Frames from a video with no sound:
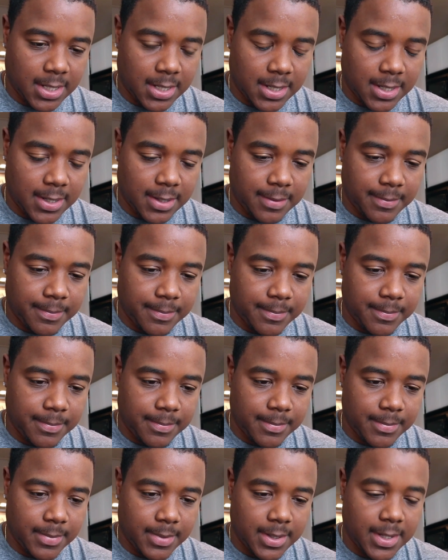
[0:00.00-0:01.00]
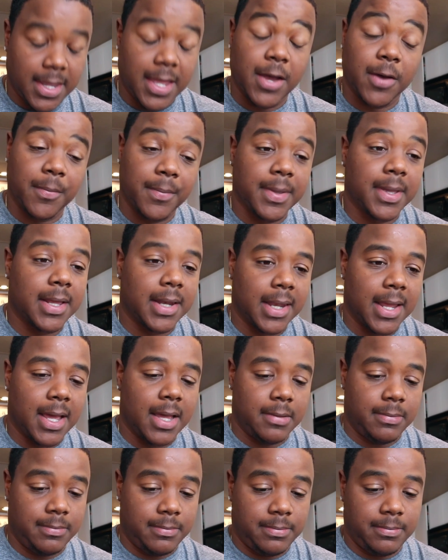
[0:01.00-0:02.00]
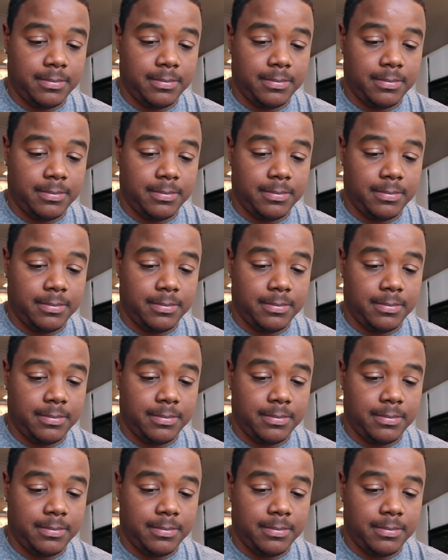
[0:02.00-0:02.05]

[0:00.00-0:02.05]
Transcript: and it helped me a lot.